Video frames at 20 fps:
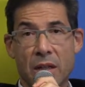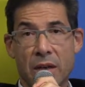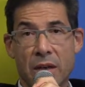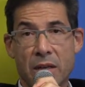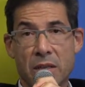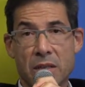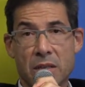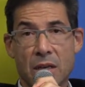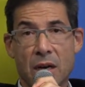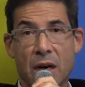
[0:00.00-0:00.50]

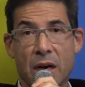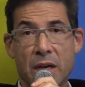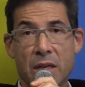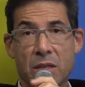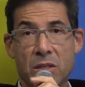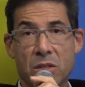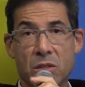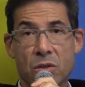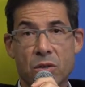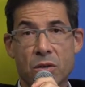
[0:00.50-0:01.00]
that
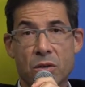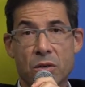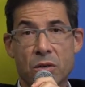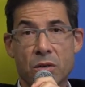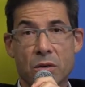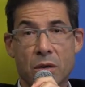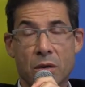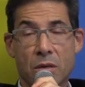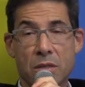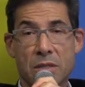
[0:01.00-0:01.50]
ties,
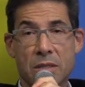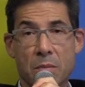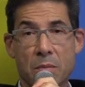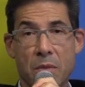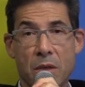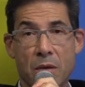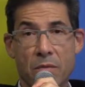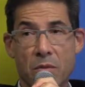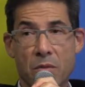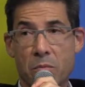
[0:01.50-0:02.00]
are
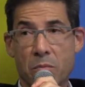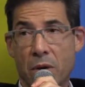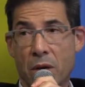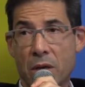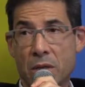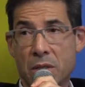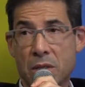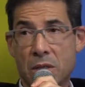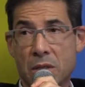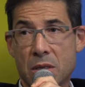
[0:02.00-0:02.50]
something of the
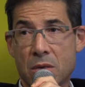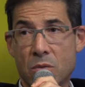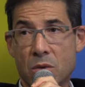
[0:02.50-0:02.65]
past,